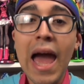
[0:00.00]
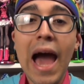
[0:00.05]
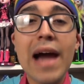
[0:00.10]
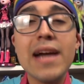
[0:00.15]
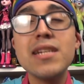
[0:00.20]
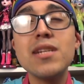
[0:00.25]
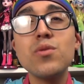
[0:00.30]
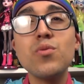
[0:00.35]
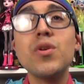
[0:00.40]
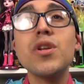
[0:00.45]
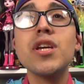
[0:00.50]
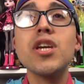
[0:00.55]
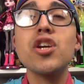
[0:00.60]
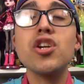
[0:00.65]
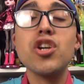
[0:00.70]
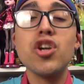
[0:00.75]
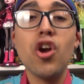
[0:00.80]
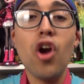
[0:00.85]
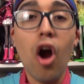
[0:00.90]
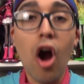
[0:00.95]
I just want to hear
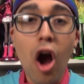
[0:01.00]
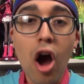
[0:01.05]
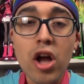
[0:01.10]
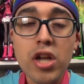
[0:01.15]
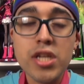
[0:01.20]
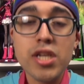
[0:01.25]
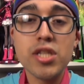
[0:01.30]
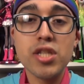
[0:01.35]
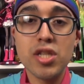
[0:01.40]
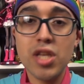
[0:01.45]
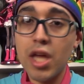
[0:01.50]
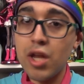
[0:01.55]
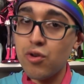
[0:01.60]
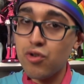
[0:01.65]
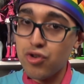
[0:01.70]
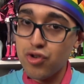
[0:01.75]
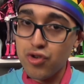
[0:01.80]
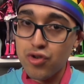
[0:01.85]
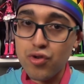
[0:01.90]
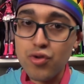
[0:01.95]
your honest and
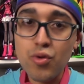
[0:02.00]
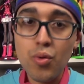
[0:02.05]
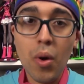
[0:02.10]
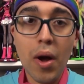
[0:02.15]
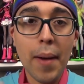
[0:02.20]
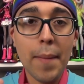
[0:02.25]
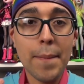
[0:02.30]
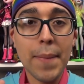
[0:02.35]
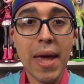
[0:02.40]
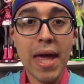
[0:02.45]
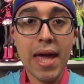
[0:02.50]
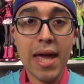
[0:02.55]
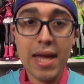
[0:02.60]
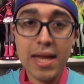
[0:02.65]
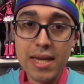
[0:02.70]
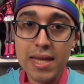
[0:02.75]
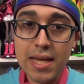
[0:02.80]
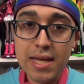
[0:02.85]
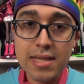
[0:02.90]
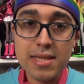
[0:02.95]
true
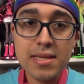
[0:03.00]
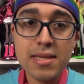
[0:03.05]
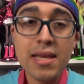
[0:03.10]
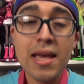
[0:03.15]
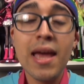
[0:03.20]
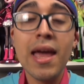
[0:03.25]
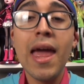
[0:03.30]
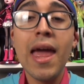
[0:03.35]
opinions.